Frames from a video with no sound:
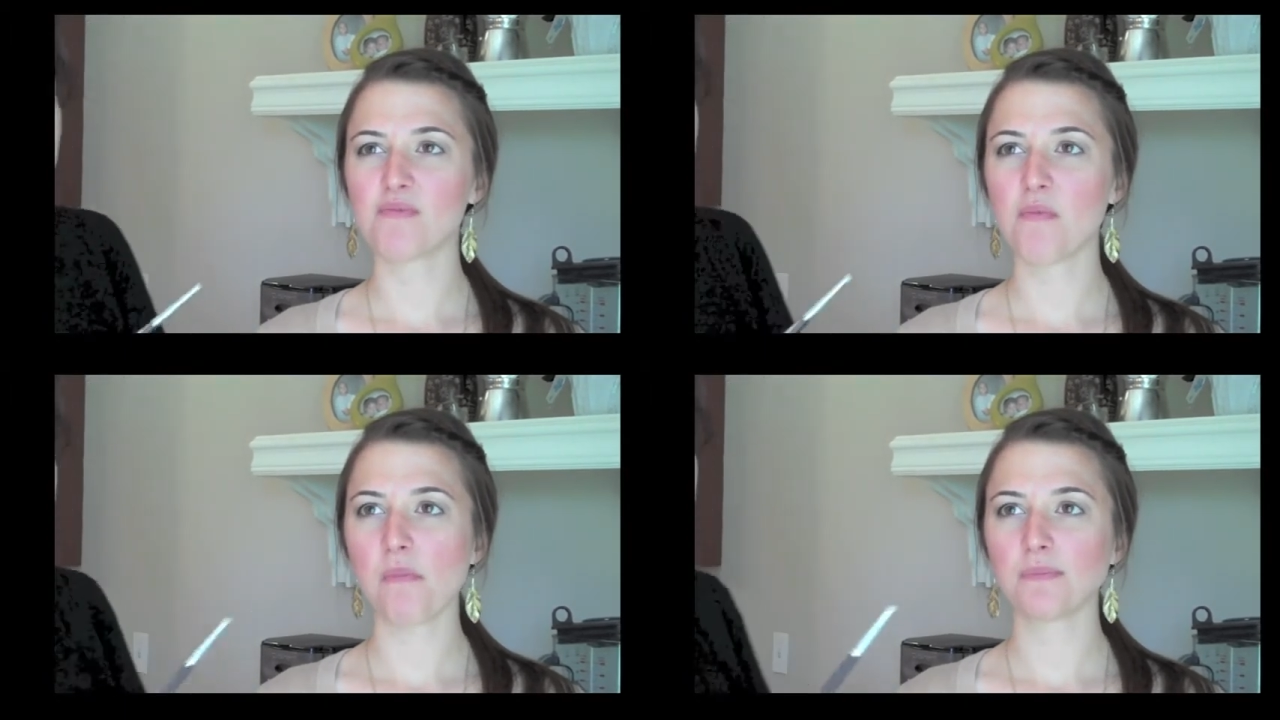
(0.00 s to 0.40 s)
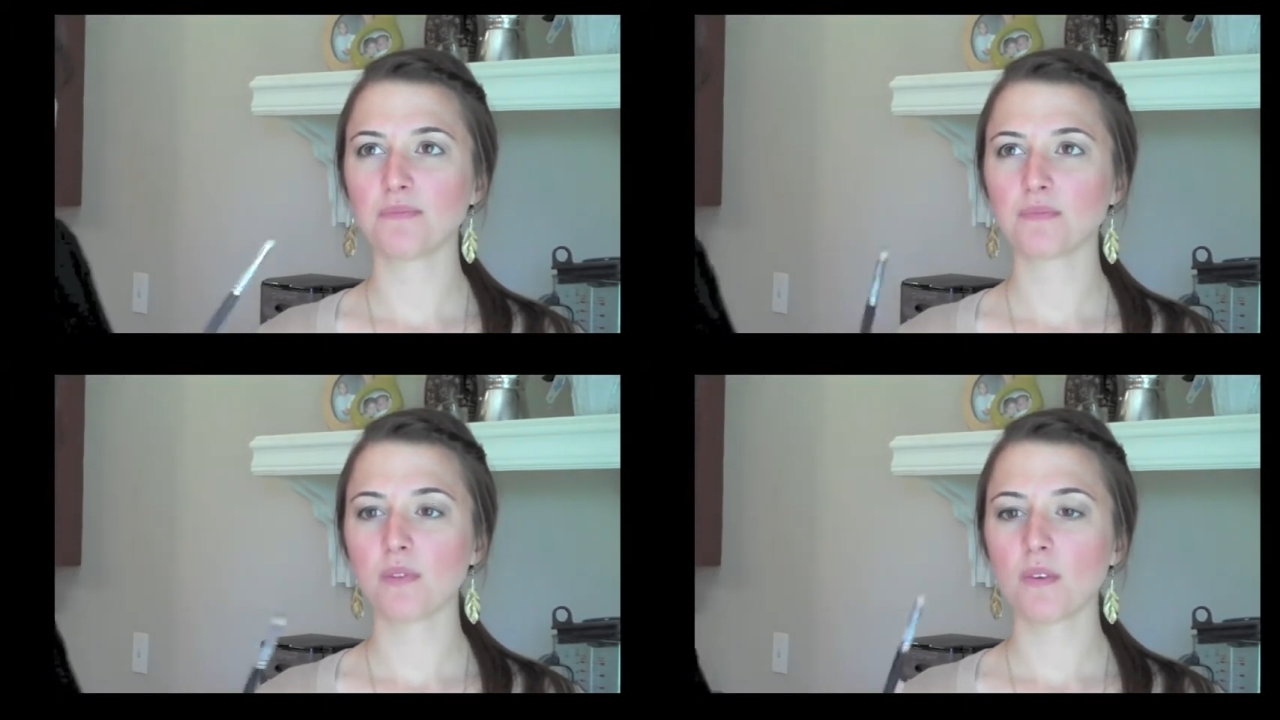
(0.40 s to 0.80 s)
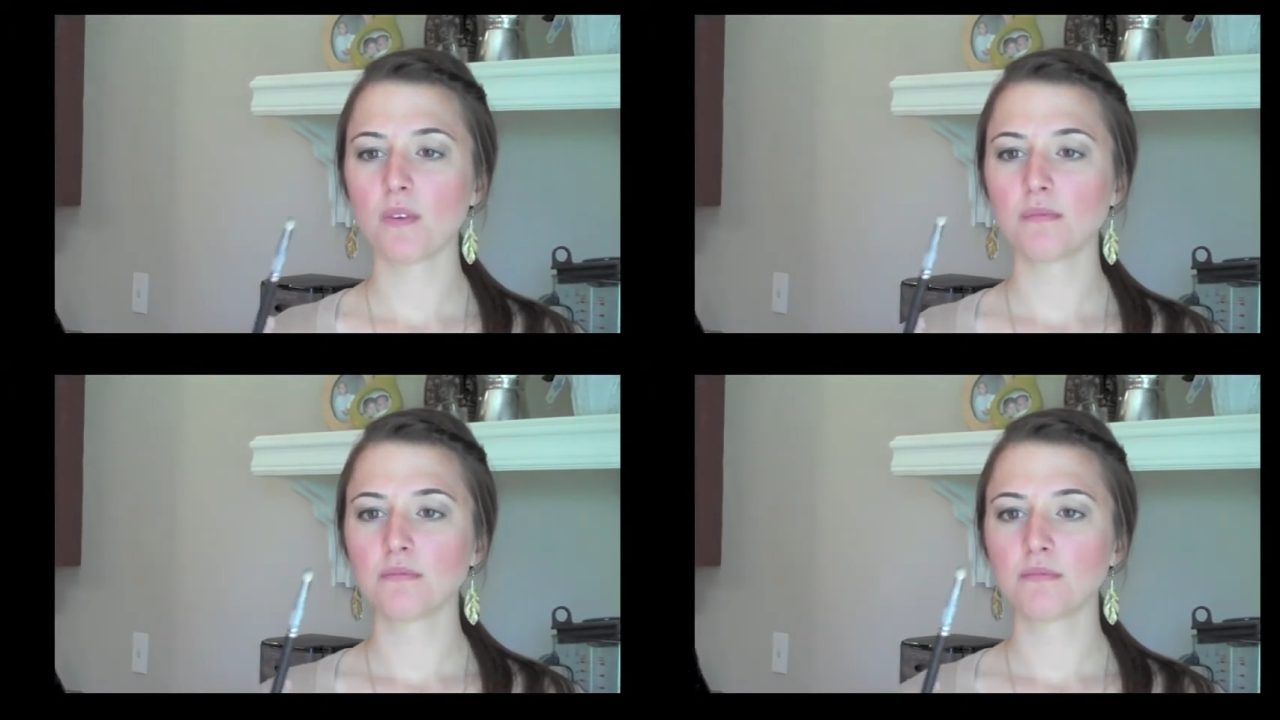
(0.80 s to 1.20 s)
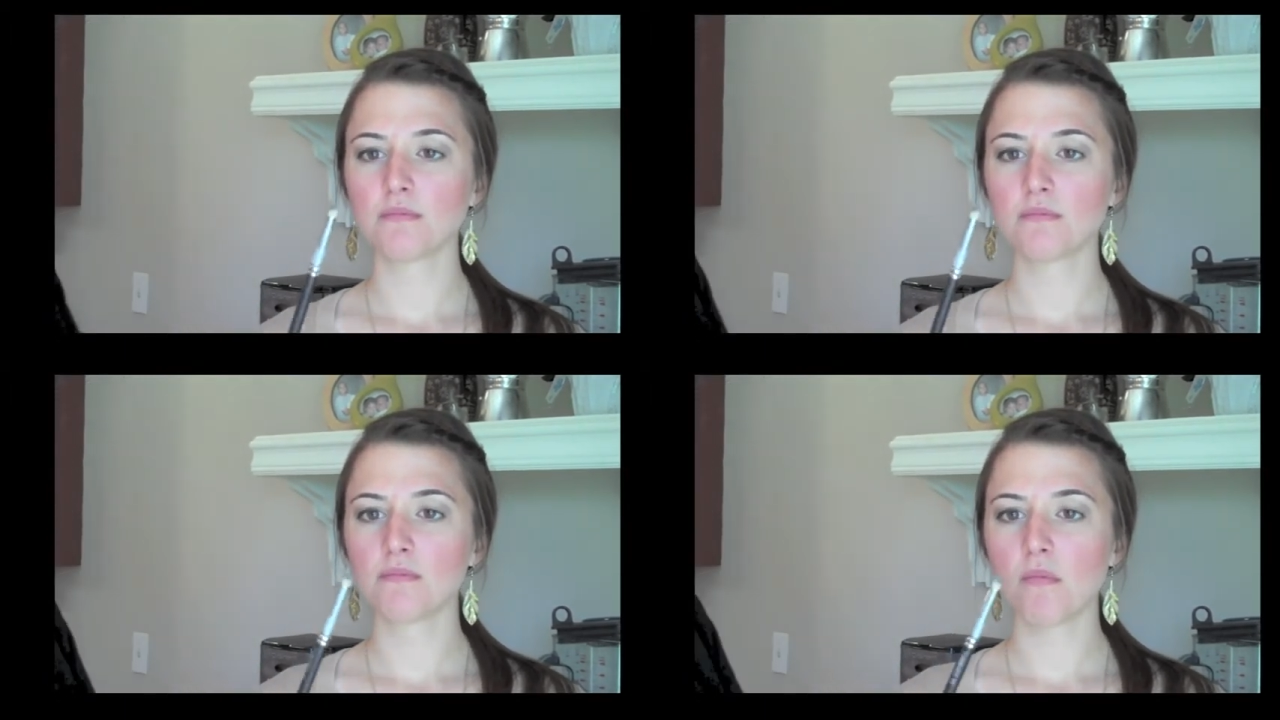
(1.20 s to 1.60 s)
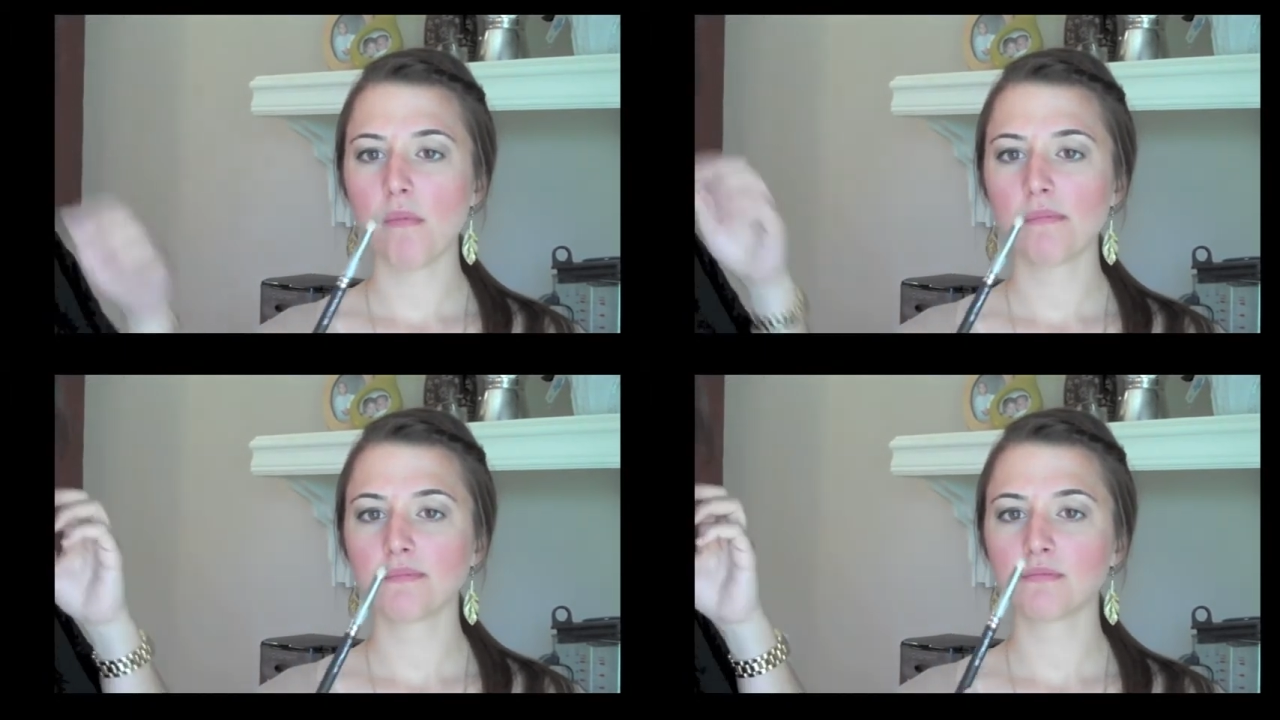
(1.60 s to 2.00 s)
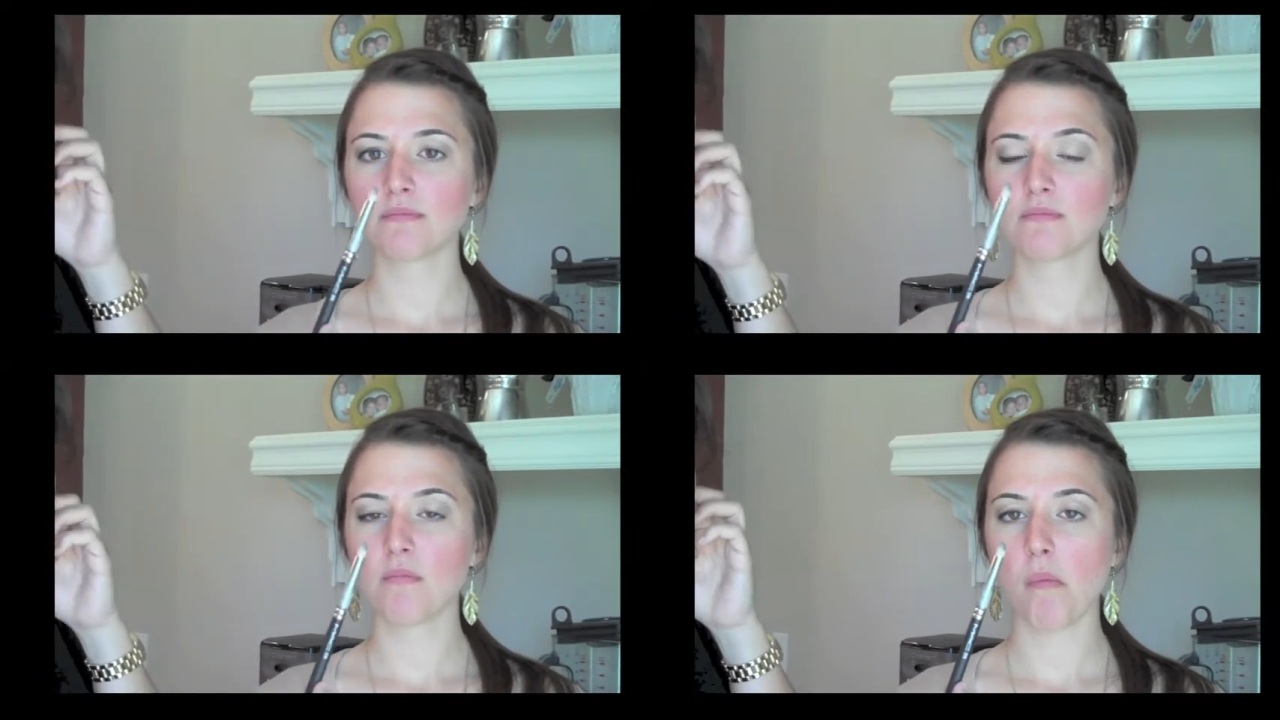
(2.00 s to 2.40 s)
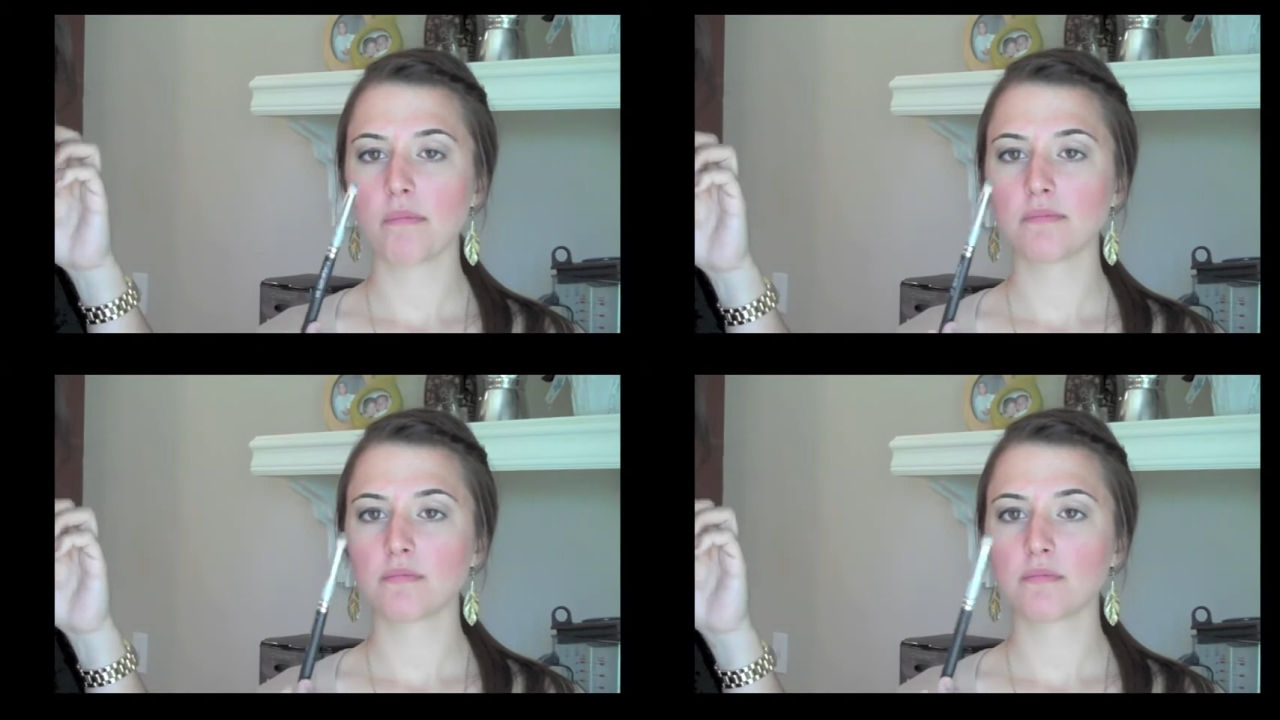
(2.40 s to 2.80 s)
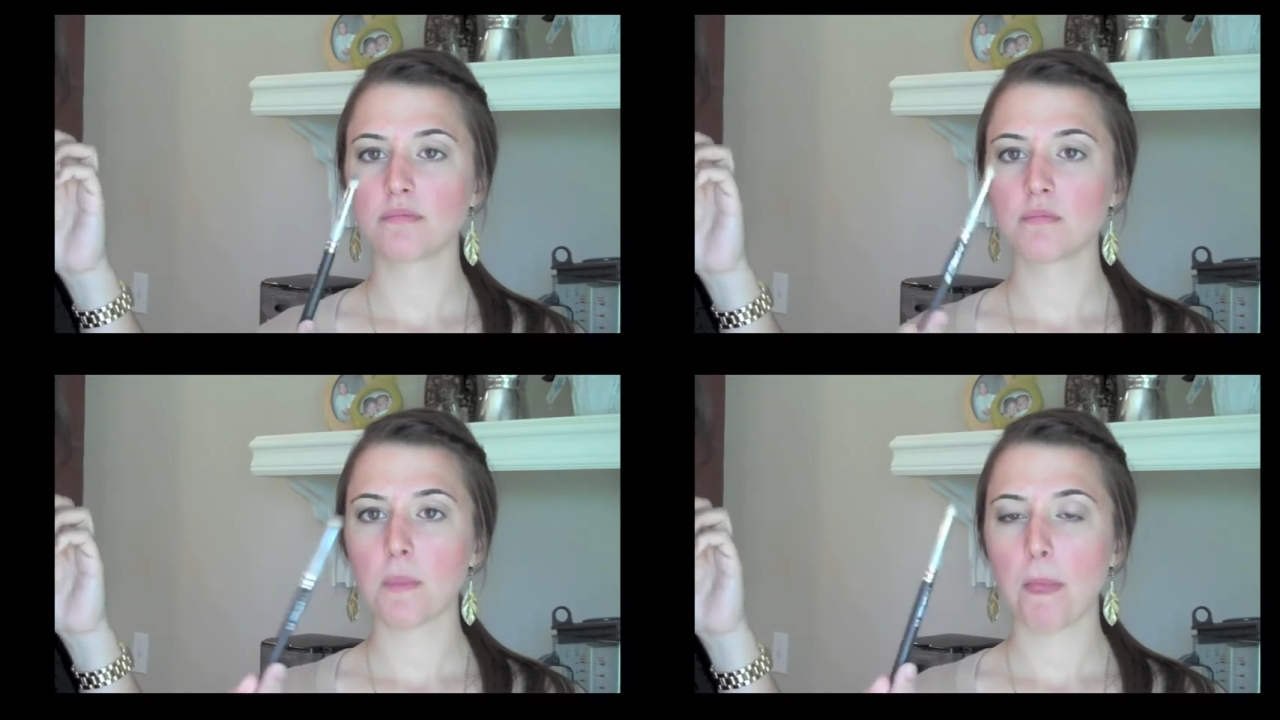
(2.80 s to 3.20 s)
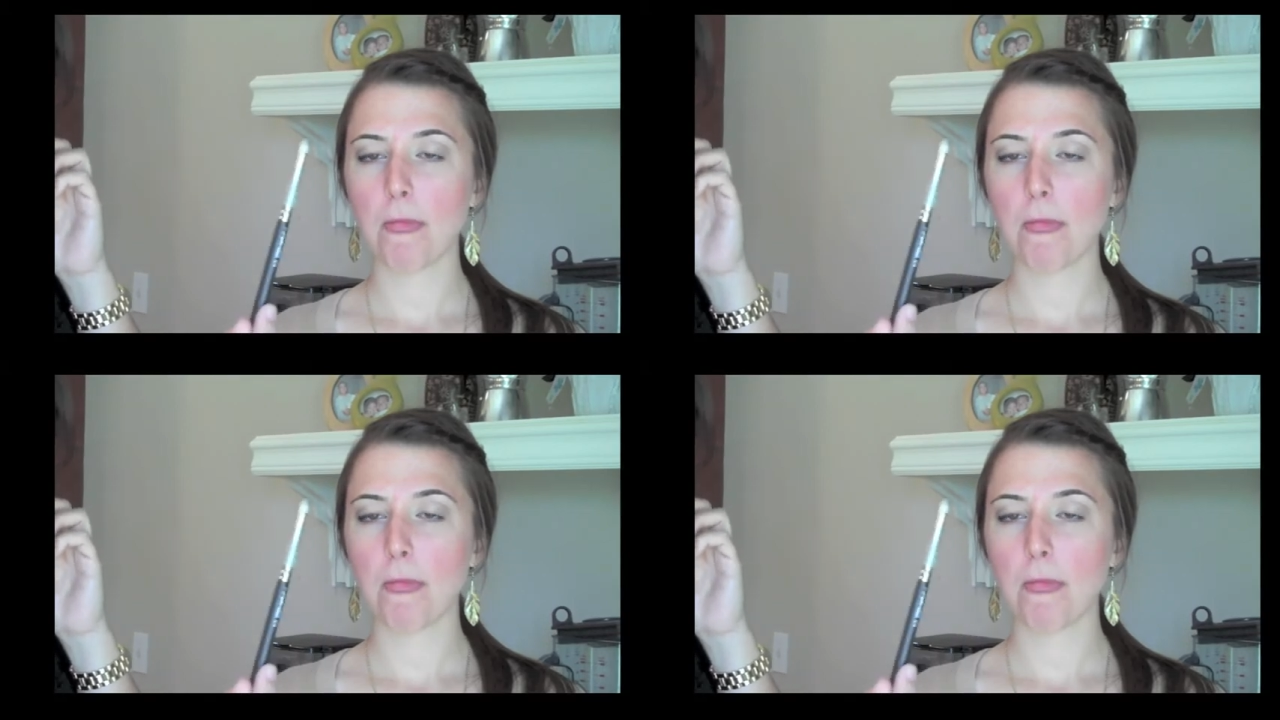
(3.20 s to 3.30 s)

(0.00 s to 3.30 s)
Trisha. It's a blending brush.